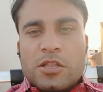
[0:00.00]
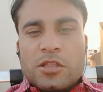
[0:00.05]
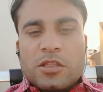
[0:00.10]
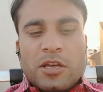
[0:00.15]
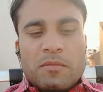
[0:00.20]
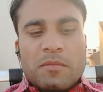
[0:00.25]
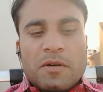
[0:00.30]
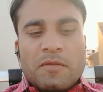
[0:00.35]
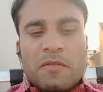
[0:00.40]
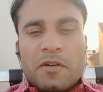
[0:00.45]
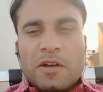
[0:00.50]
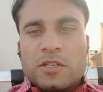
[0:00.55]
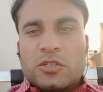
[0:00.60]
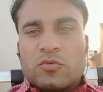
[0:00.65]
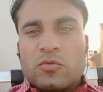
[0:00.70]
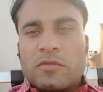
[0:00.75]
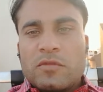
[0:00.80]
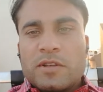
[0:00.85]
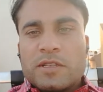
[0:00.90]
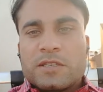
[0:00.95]
Number first,
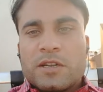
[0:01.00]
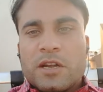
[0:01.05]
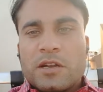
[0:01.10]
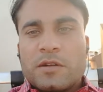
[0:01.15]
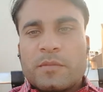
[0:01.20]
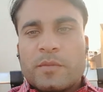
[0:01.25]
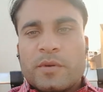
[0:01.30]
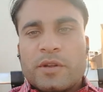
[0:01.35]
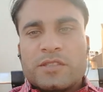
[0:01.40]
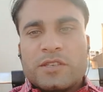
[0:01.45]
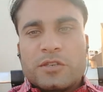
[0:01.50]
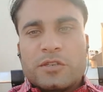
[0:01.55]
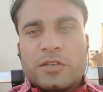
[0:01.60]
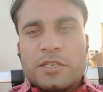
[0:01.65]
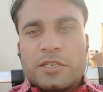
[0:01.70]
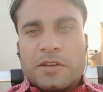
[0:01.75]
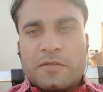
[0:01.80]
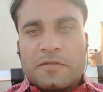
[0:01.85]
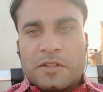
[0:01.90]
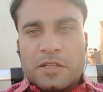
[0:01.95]
we will start present
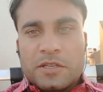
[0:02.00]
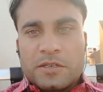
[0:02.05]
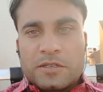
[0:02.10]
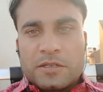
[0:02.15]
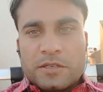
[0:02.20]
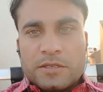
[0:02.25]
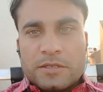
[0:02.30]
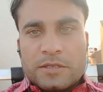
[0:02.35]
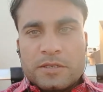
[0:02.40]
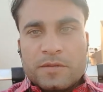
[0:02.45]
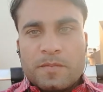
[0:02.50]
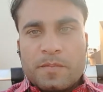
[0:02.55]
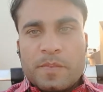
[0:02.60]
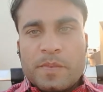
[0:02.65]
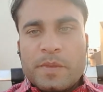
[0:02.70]
indefinite tense.